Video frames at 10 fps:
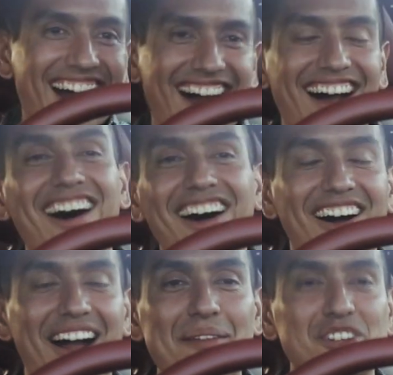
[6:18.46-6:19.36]

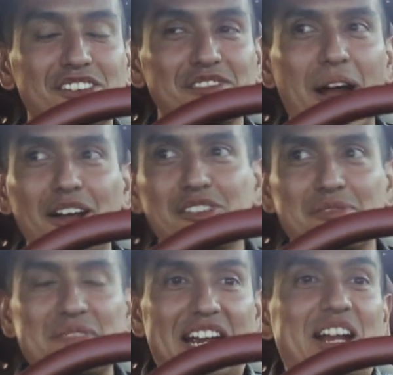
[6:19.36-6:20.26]
I'm just smiles
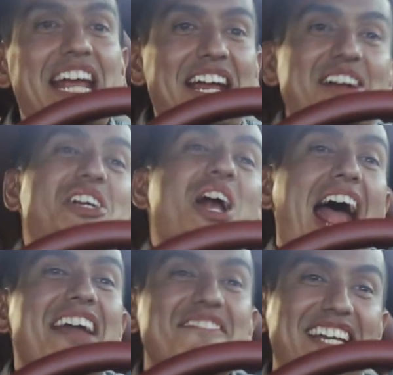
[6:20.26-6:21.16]
from ear to ear
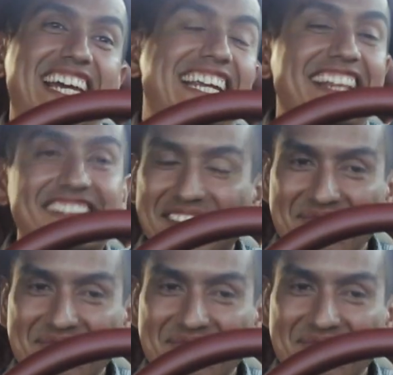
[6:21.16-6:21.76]
driving it.